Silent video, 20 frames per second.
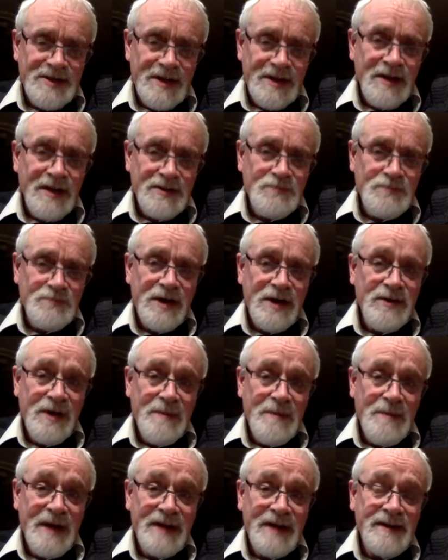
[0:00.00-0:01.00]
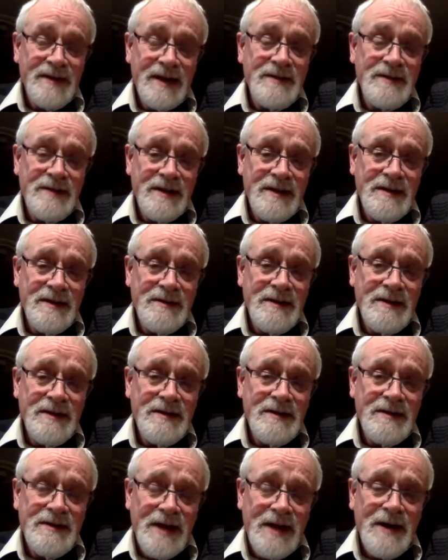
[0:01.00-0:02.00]
I was wondering about that, the
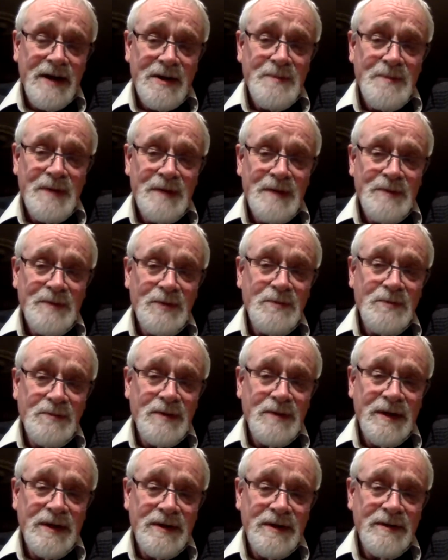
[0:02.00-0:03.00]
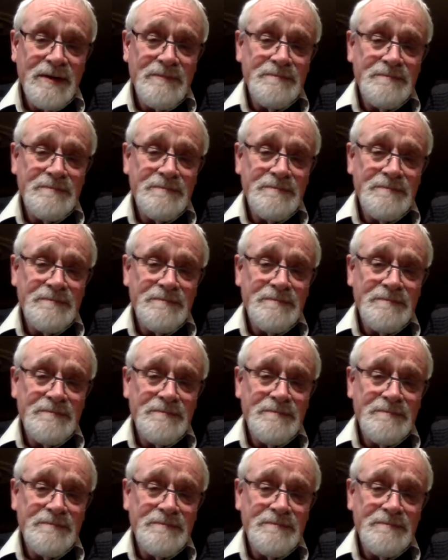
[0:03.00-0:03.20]
younger people. Where do you...